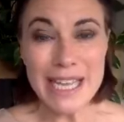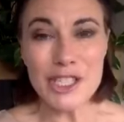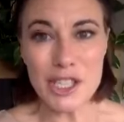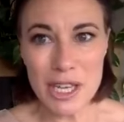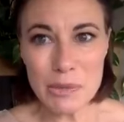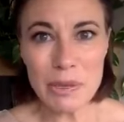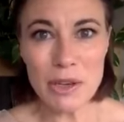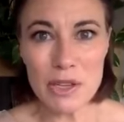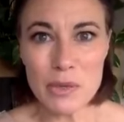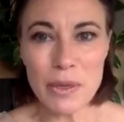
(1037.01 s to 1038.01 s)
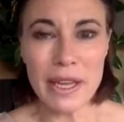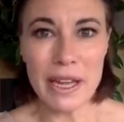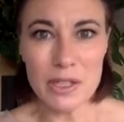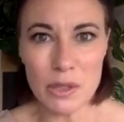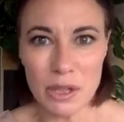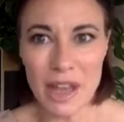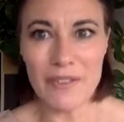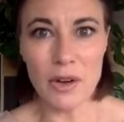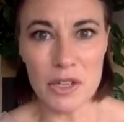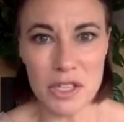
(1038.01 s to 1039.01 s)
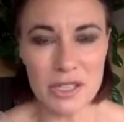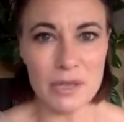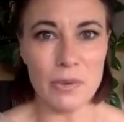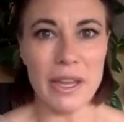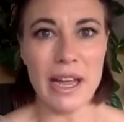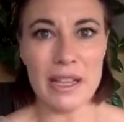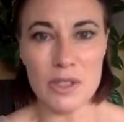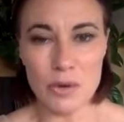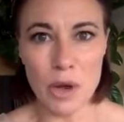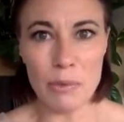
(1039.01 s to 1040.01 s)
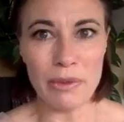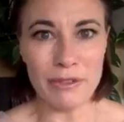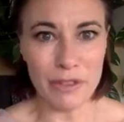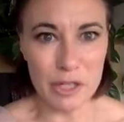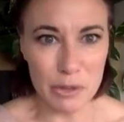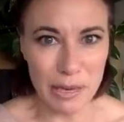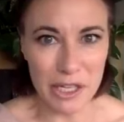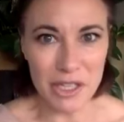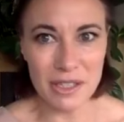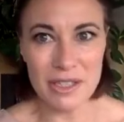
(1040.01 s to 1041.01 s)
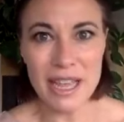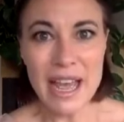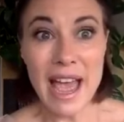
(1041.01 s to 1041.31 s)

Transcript: Just because we can't do live auctions and we can't do open for inspections